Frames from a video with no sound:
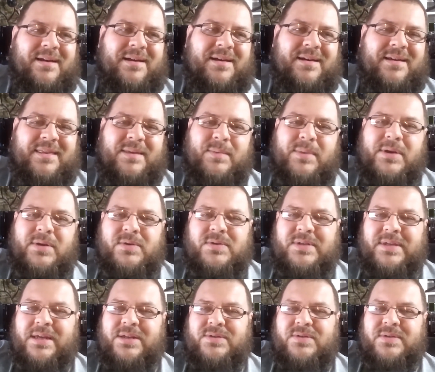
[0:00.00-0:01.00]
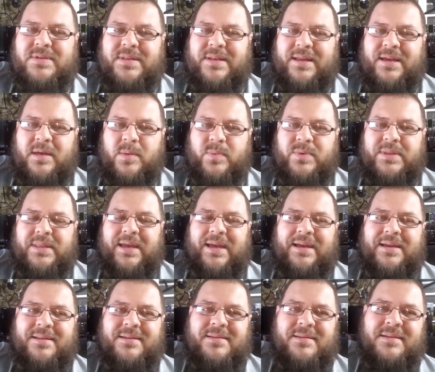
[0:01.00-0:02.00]
Uh, I think my new schedule is gonna help with
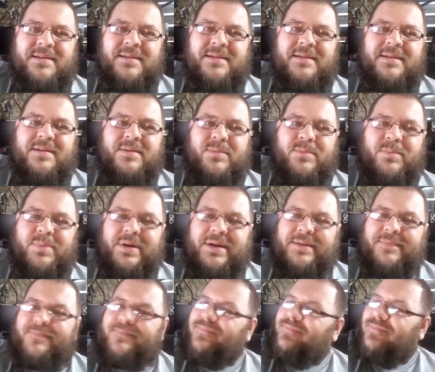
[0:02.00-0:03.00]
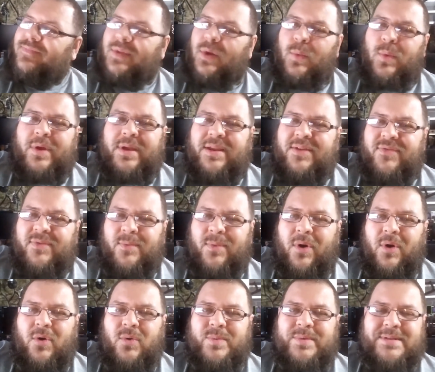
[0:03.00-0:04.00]
that. But working
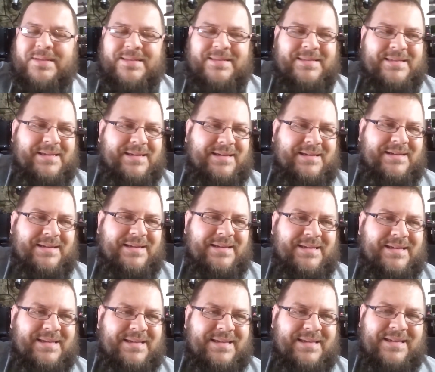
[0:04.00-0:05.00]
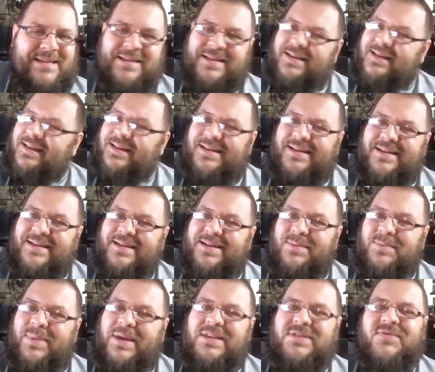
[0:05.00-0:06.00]
from home is uh,
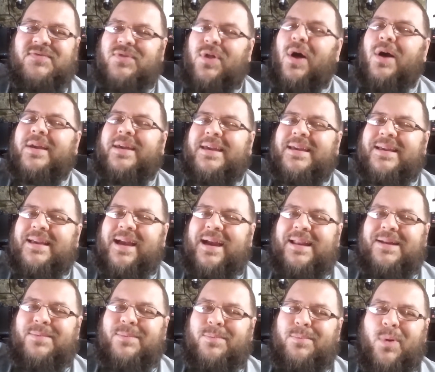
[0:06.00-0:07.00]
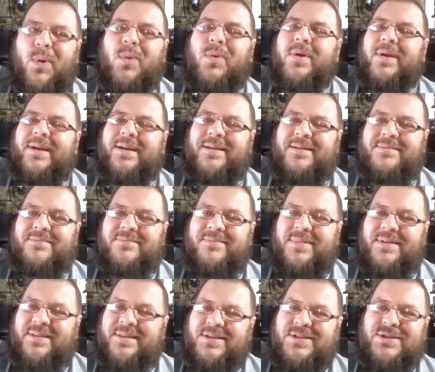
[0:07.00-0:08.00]
makes vlogging kind of boring
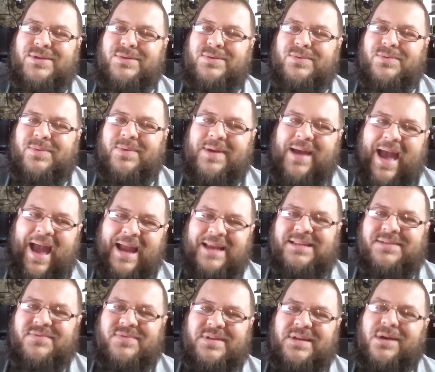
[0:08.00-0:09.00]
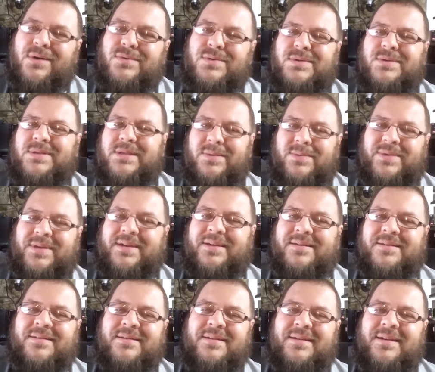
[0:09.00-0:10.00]
unless you actively go do
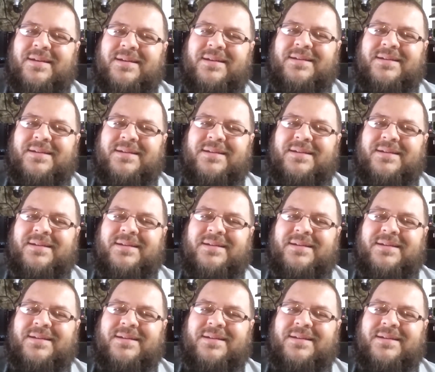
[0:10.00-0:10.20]
something.